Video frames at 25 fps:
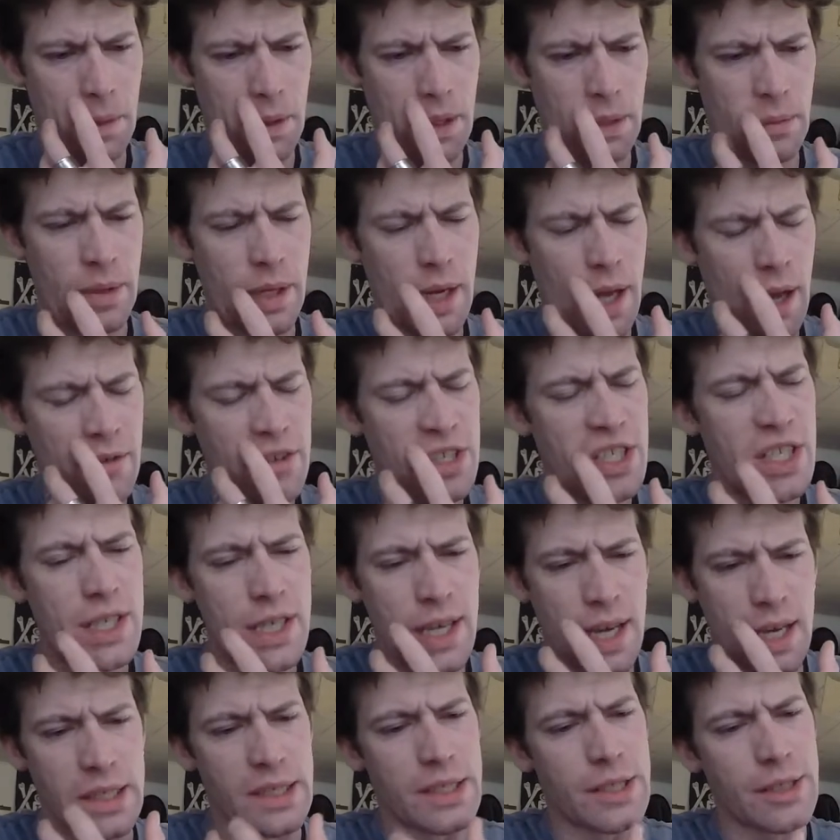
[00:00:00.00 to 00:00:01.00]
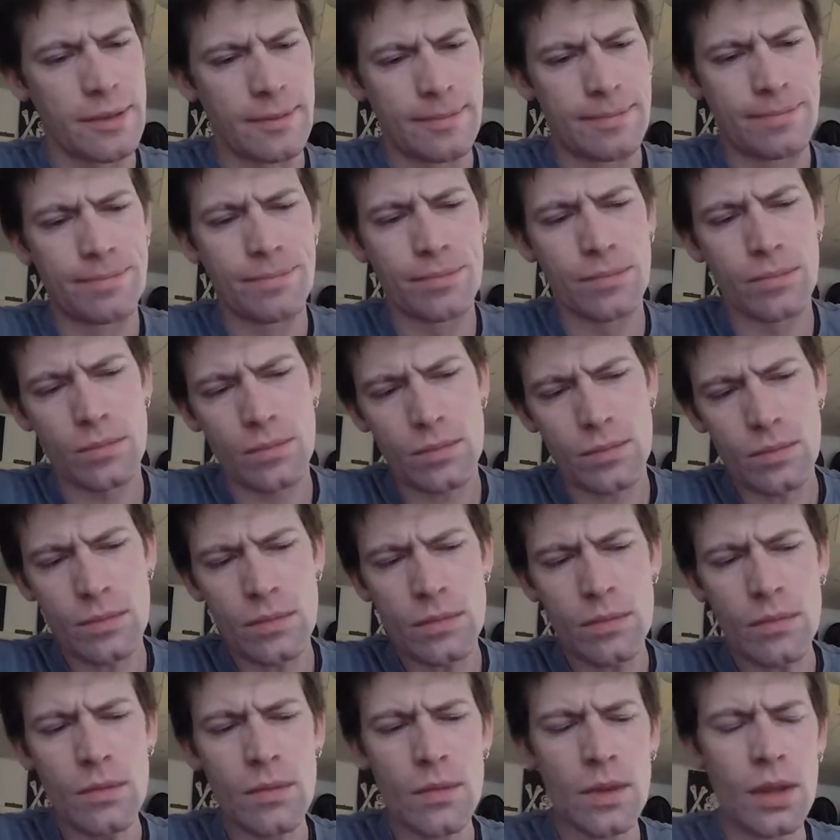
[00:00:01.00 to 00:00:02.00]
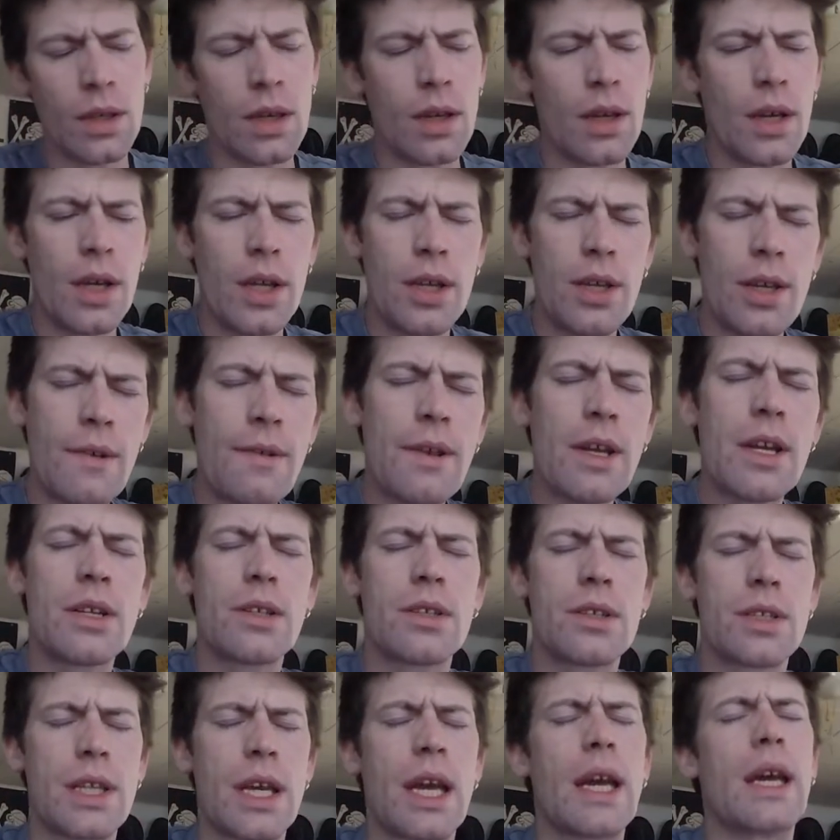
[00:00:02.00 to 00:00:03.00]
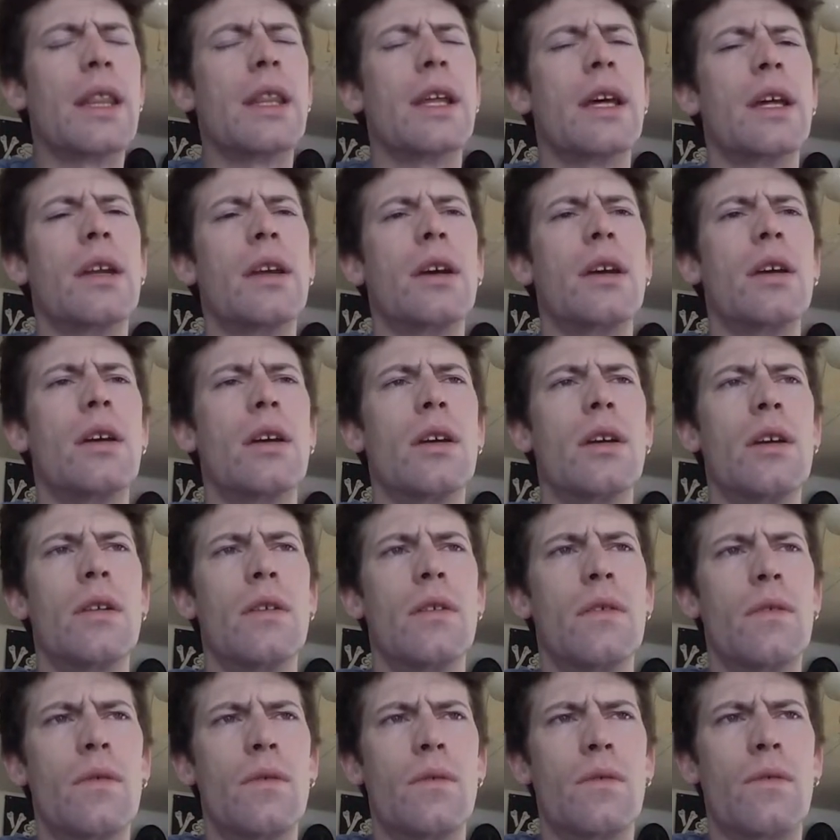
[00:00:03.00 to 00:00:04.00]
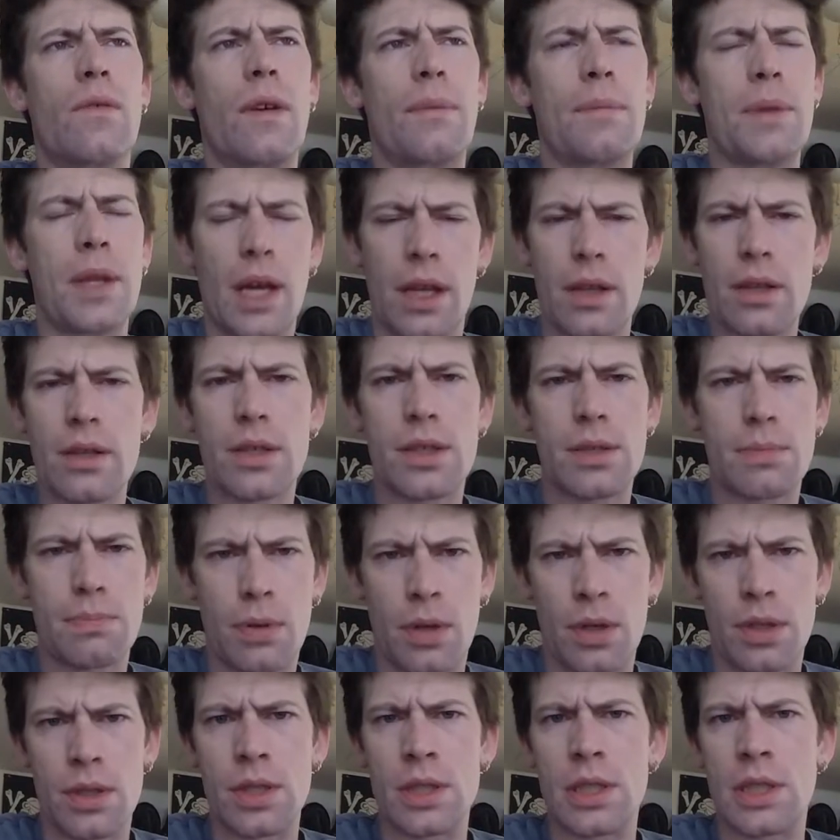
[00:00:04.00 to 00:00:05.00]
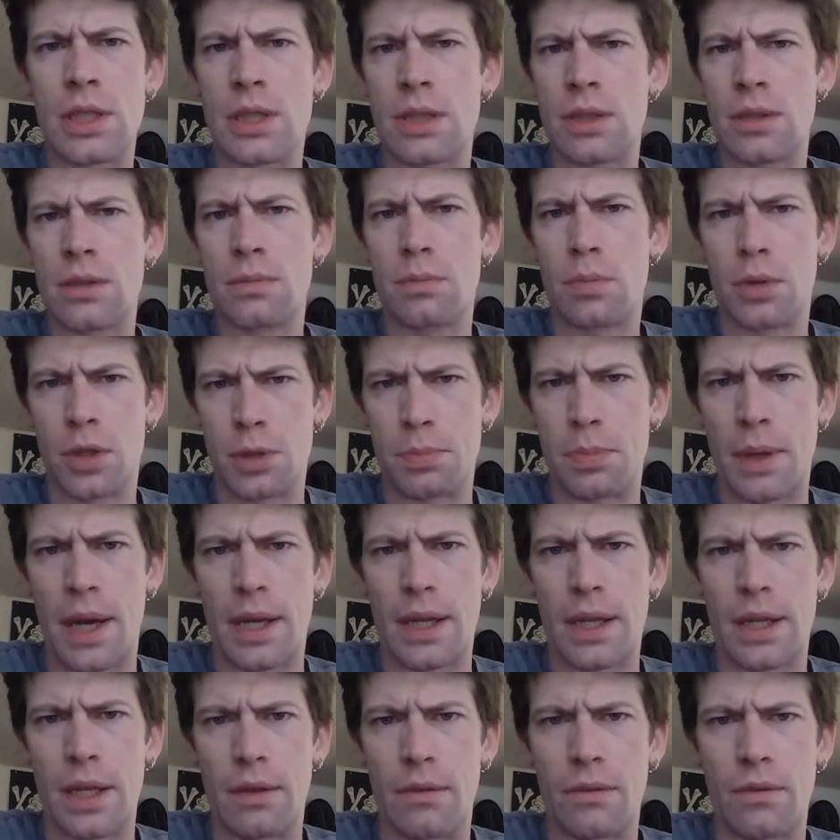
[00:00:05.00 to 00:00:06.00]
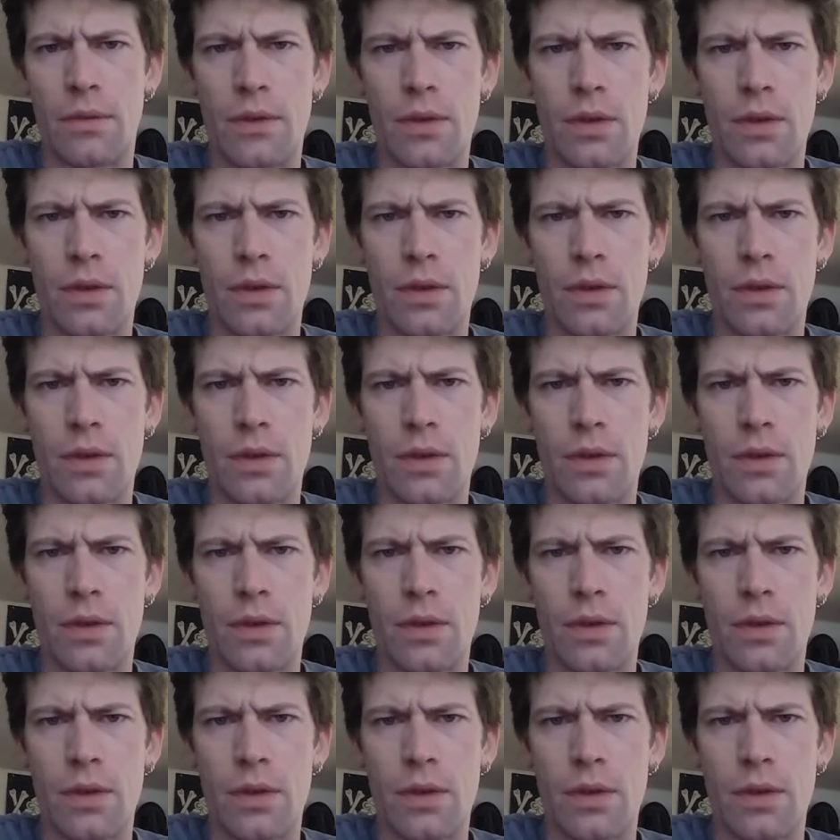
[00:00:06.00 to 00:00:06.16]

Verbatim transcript: I mean, obviously, yes. You have to understand that from the other person's perspective,